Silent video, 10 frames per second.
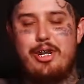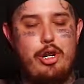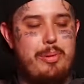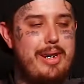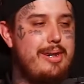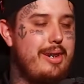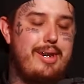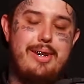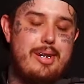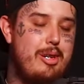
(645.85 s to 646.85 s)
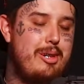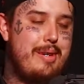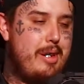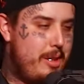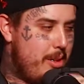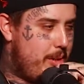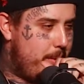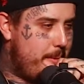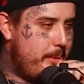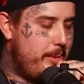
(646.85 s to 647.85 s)
You know mm-hmm. what I mm-hmm. mean? So
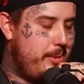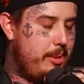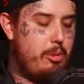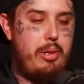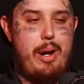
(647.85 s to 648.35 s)
mm-hmm.